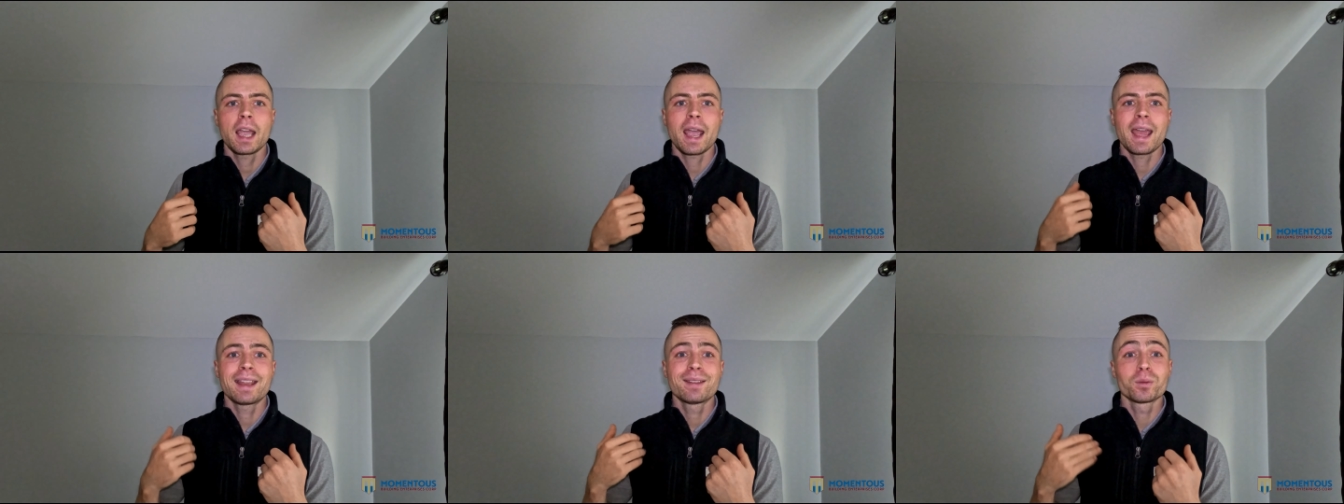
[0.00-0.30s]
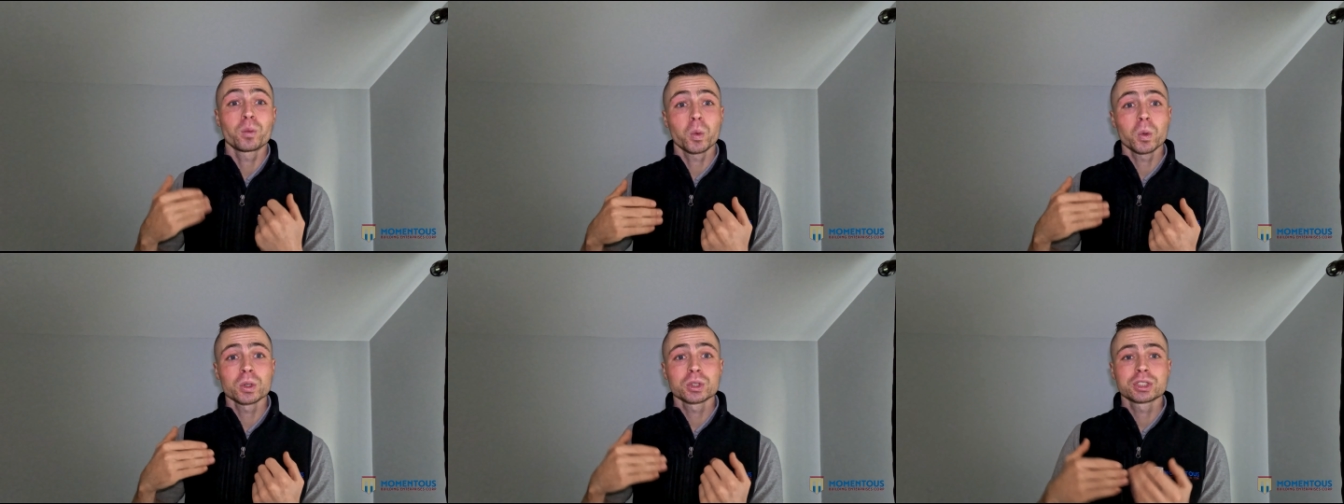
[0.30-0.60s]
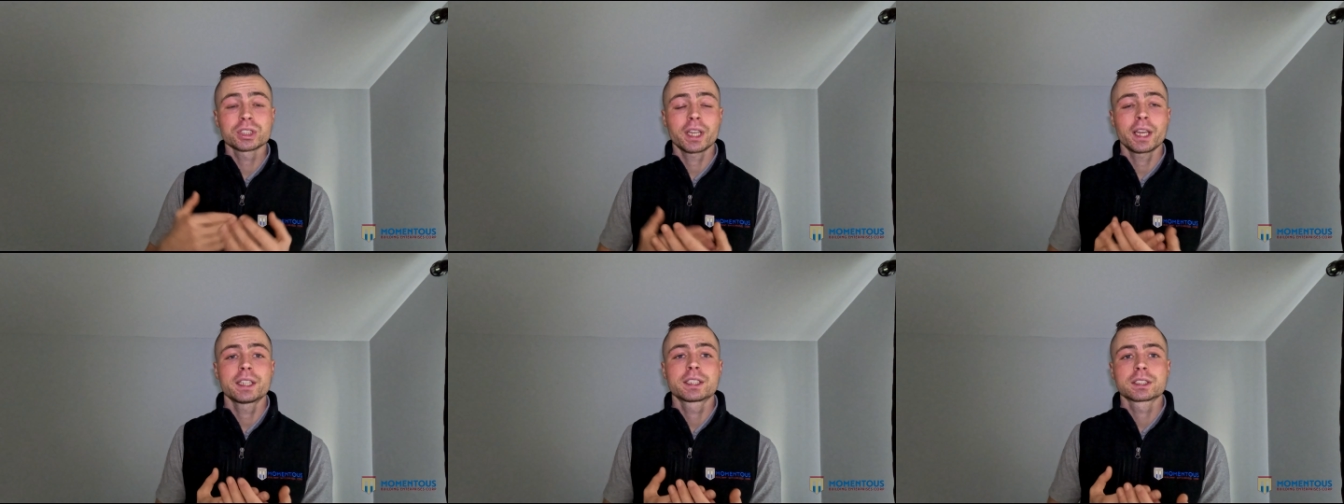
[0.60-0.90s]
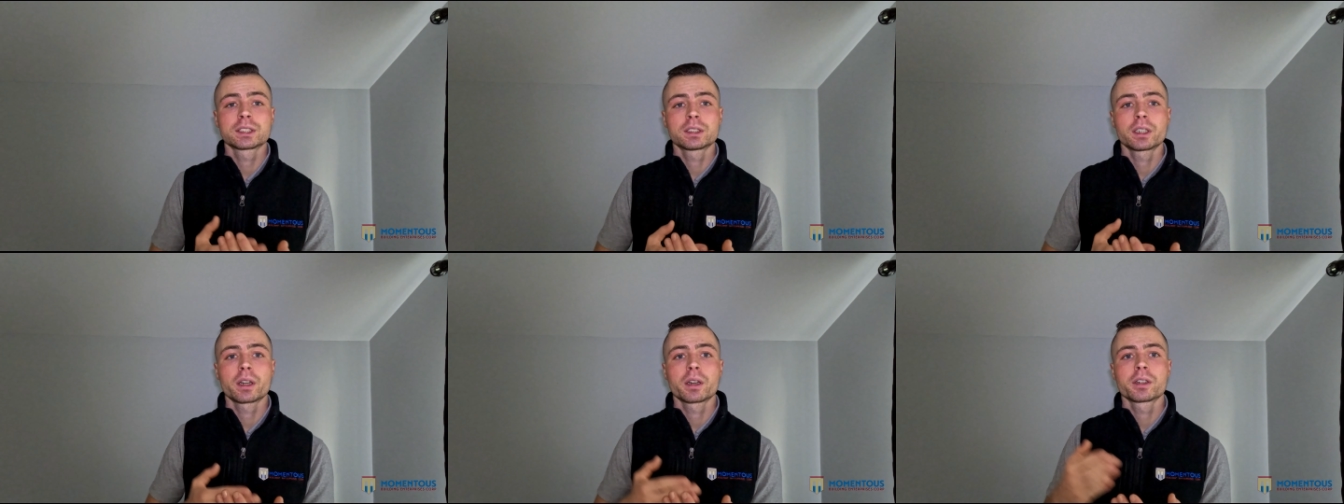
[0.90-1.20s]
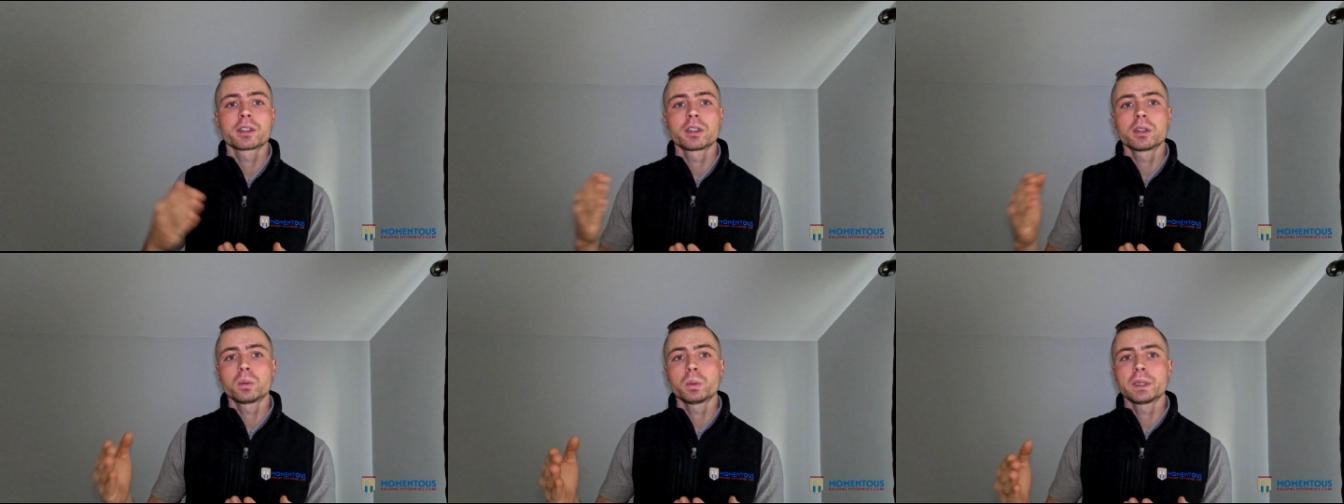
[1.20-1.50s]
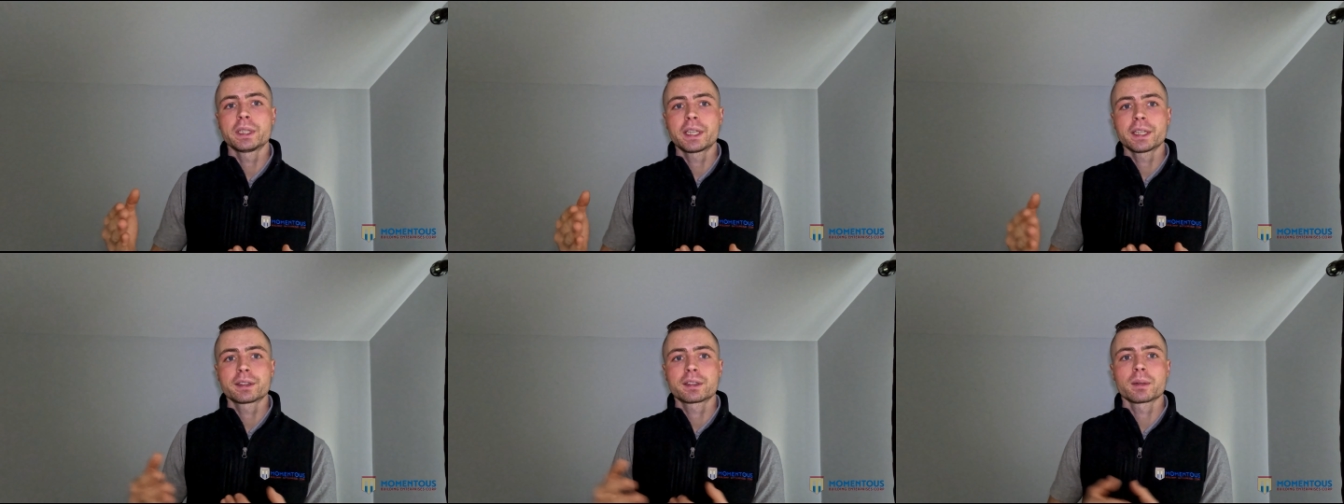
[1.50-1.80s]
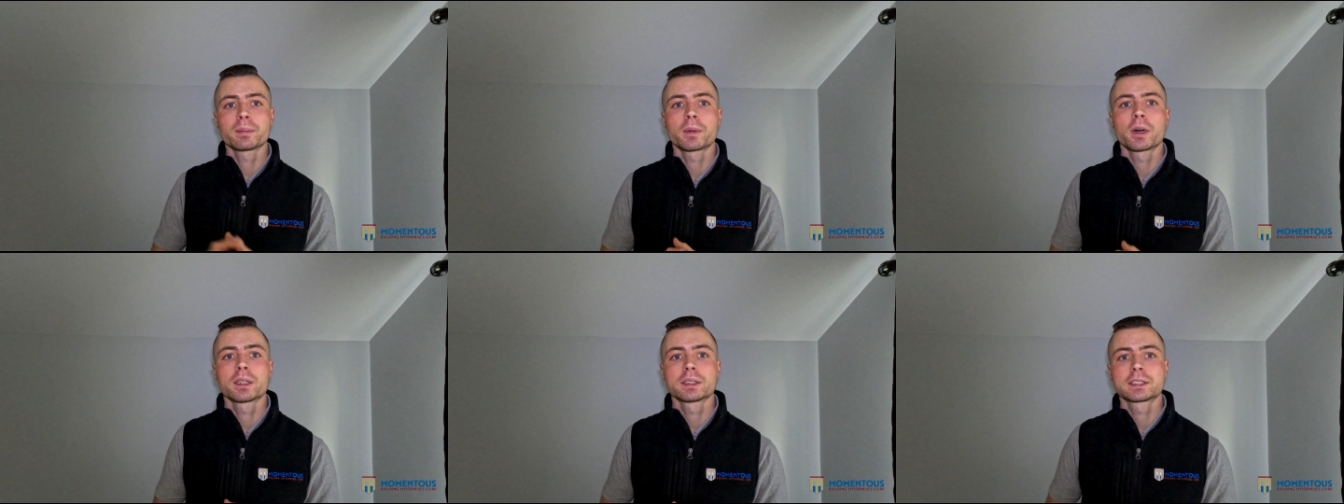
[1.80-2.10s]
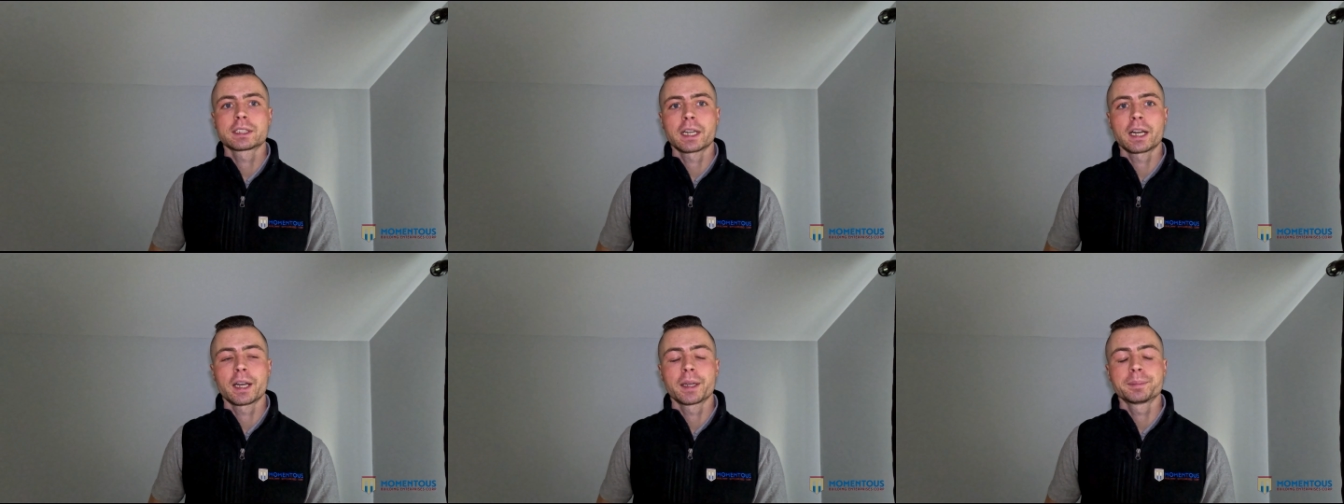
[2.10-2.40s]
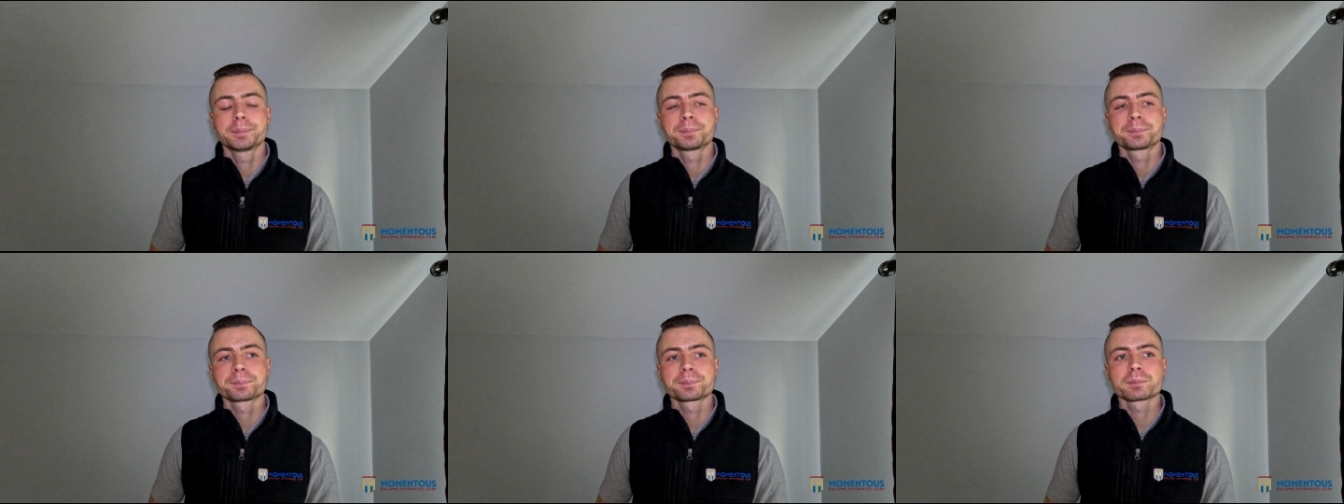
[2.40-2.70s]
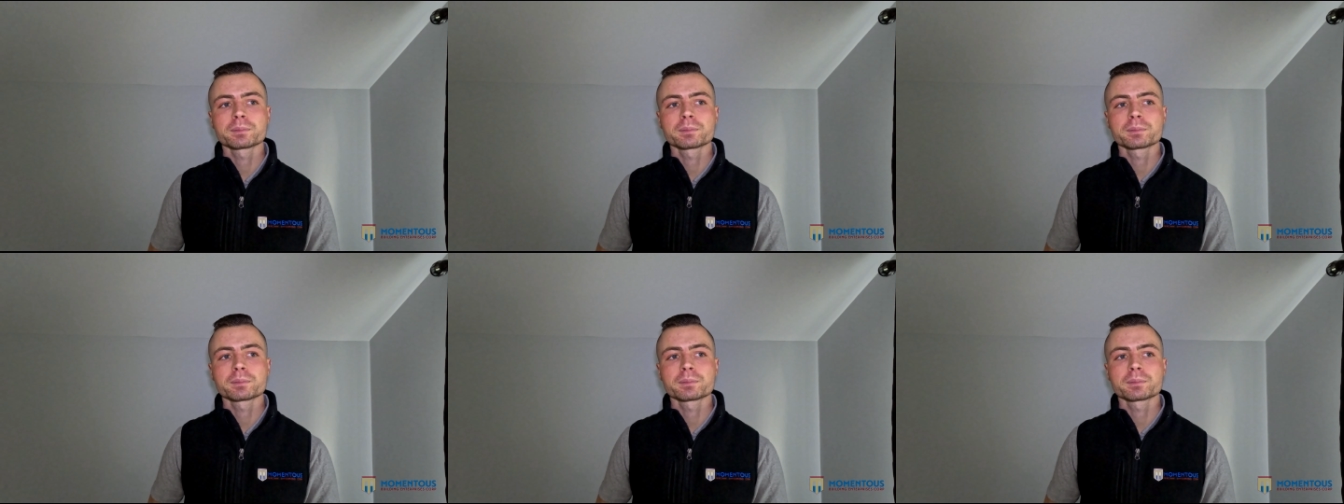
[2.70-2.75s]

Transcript: and worst case scenario, we get them on time.